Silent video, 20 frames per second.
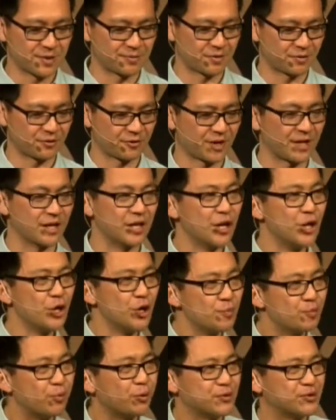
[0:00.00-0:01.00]
chapter 3,
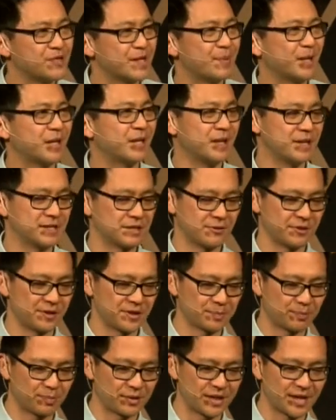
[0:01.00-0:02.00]
who puts Nebuchadnezzar in
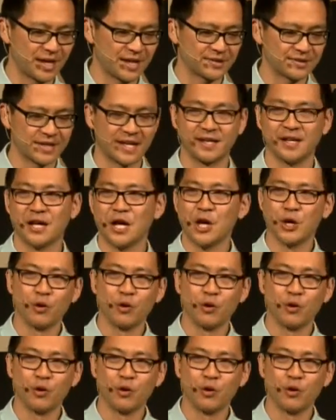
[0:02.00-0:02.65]
his place and